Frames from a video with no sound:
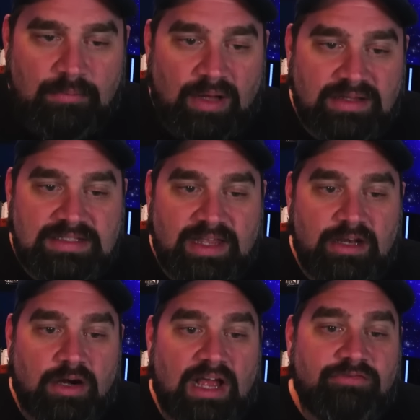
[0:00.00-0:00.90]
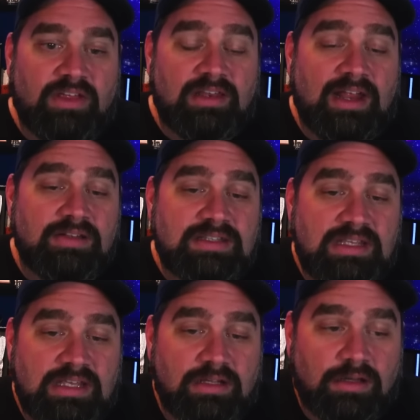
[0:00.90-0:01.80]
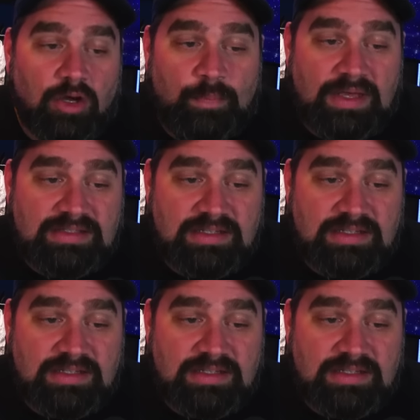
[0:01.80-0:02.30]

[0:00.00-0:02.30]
months later, Affleck announced that he and Lopez